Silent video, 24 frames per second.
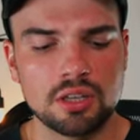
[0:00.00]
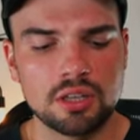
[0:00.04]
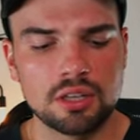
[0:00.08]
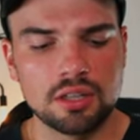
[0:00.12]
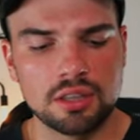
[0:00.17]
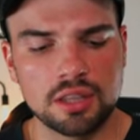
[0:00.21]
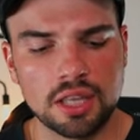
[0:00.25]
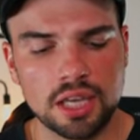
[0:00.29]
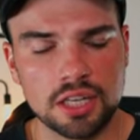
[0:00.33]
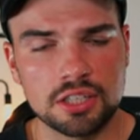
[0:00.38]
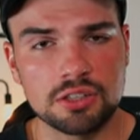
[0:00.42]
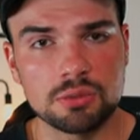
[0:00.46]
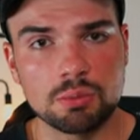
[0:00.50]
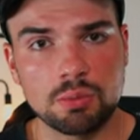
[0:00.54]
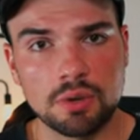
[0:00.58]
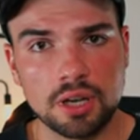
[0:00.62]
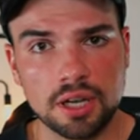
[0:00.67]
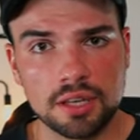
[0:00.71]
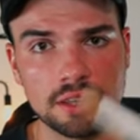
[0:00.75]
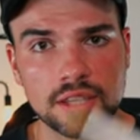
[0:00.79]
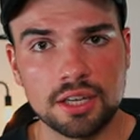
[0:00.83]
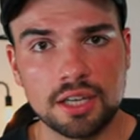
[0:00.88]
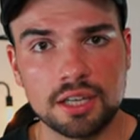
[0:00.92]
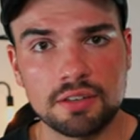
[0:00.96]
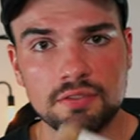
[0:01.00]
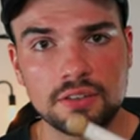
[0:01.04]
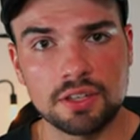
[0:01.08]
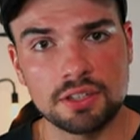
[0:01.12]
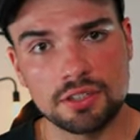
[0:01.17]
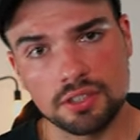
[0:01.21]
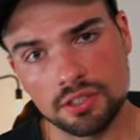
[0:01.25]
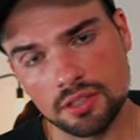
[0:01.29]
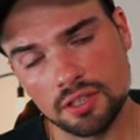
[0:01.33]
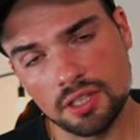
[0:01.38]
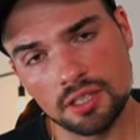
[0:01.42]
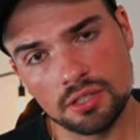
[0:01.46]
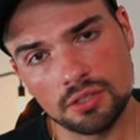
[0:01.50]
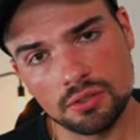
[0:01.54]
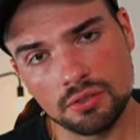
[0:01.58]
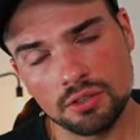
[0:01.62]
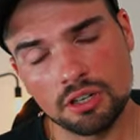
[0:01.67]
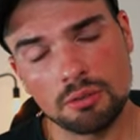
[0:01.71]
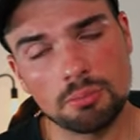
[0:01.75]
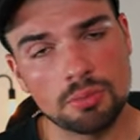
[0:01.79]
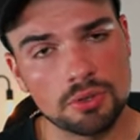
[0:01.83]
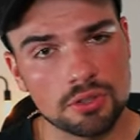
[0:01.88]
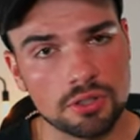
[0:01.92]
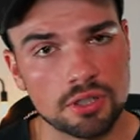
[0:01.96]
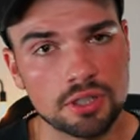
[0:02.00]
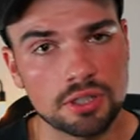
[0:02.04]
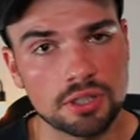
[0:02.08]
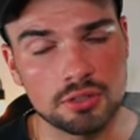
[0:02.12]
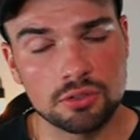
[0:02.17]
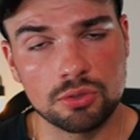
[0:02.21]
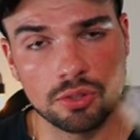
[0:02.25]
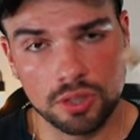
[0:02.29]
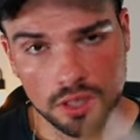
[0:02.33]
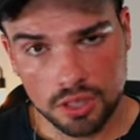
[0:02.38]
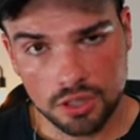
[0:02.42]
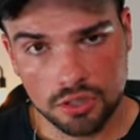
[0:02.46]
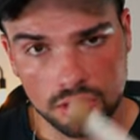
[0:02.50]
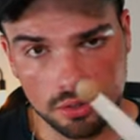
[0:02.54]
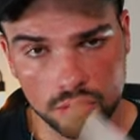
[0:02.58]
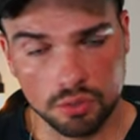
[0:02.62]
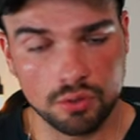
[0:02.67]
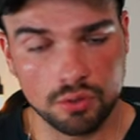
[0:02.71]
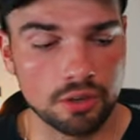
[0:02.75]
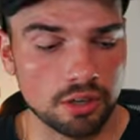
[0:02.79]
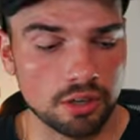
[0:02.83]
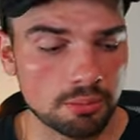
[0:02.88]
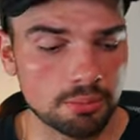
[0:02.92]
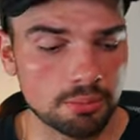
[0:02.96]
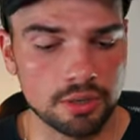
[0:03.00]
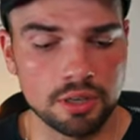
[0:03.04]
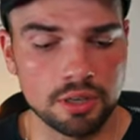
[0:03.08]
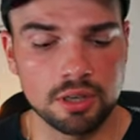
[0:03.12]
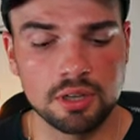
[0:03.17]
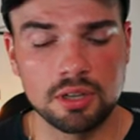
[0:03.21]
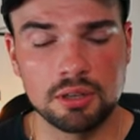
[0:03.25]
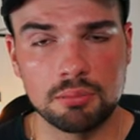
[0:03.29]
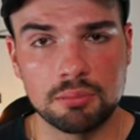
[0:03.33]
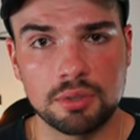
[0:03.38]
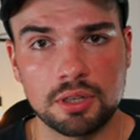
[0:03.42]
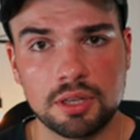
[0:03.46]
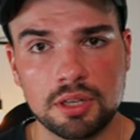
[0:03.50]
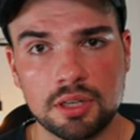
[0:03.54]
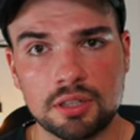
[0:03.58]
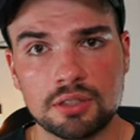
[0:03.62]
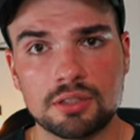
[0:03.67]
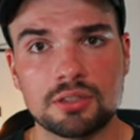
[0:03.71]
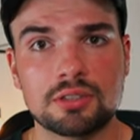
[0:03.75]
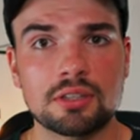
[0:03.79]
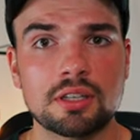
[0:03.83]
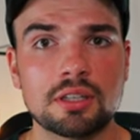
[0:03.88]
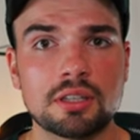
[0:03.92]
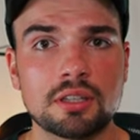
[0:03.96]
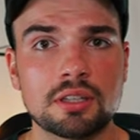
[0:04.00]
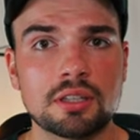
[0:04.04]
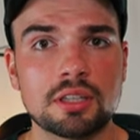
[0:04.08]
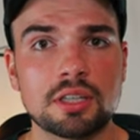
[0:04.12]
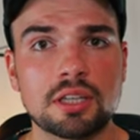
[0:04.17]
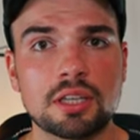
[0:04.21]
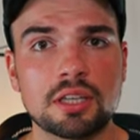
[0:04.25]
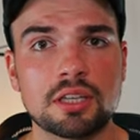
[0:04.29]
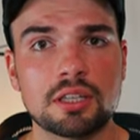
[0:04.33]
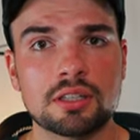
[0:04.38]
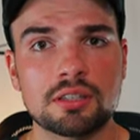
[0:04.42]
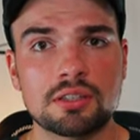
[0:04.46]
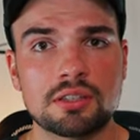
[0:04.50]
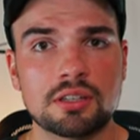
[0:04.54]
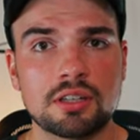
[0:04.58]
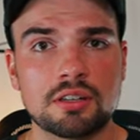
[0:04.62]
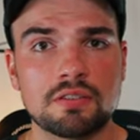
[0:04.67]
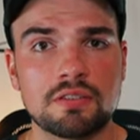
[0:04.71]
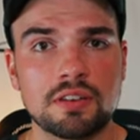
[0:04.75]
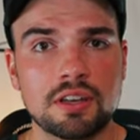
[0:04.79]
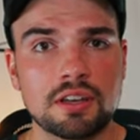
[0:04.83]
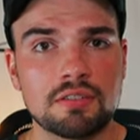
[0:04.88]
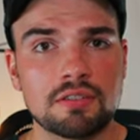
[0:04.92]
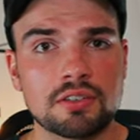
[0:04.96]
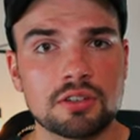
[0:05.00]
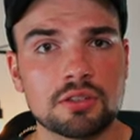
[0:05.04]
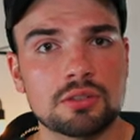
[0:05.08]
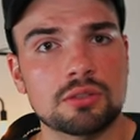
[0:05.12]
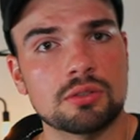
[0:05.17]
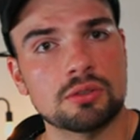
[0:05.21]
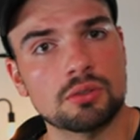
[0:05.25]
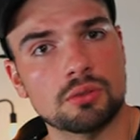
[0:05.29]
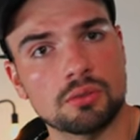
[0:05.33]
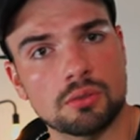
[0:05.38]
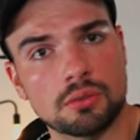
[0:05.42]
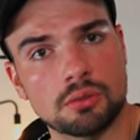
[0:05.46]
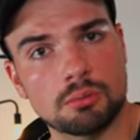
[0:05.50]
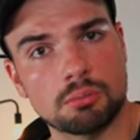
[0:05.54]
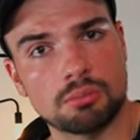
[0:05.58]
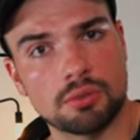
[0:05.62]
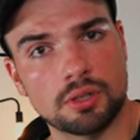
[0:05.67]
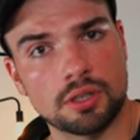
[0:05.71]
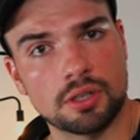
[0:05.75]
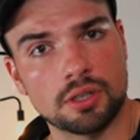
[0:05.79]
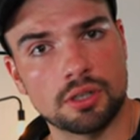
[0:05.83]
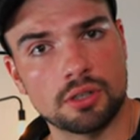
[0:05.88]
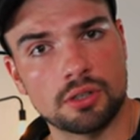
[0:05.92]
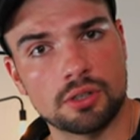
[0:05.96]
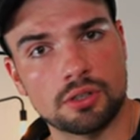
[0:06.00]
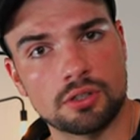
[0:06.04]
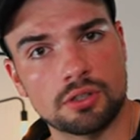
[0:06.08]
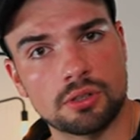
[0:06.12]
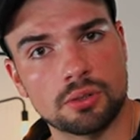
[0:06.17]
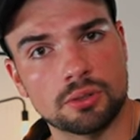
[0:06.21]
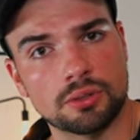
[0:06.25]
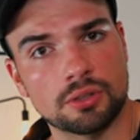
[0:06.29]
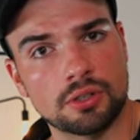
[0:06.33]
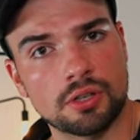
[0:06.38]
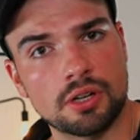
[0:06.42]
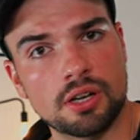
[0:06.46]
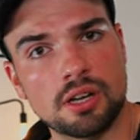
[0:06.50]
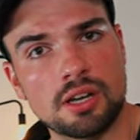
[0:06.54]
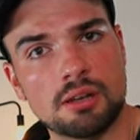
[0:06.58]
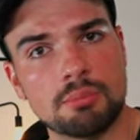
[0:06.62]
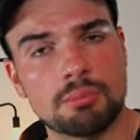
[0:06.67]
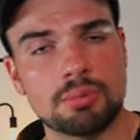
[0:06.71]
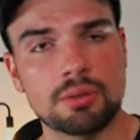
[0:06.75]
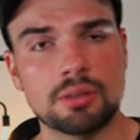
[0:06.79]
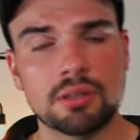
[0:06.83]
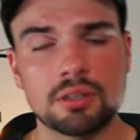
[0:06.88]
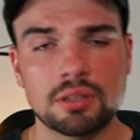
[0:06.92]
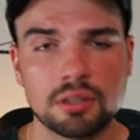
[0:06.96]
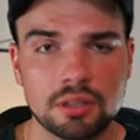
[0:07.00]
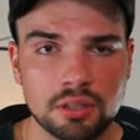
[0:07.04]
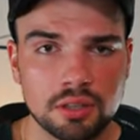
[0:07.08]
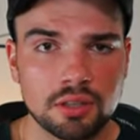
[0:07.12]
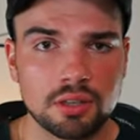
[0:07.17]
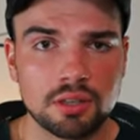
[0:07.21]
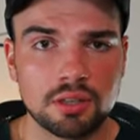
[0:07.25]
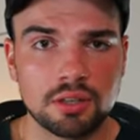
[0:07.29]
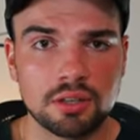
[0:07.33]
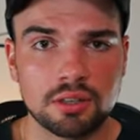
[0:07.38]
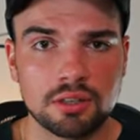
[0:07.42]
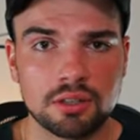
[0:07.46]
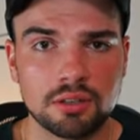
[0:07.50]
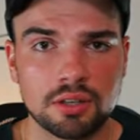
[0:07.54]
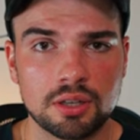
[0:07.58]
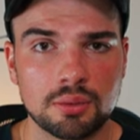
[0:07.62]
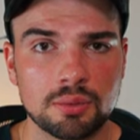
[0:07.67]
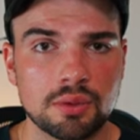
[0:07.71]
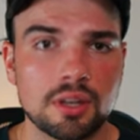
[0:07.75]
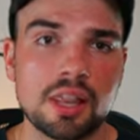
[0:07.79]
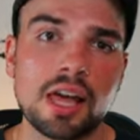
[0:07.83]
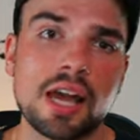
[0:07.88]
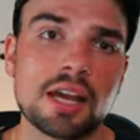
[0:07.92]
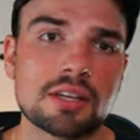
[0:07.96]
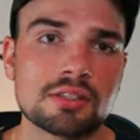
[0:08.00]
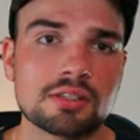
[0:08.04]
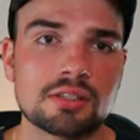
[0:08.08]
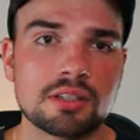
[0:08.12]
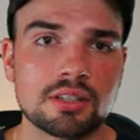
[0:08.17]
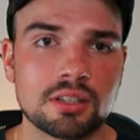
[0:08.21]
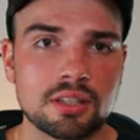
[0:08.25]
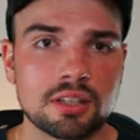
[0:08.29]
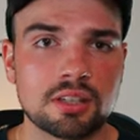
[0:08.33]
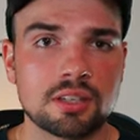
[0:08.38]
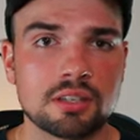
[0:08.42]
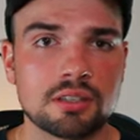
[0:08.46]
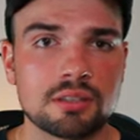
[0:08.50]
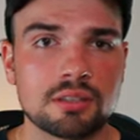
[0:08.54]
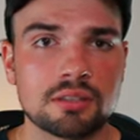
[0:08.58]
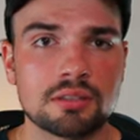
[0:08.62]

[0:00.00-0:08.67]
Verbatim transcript: that's why they invented this grip or did traditional grip because suddenly instead of having to bring your shoulder up, you can relax it and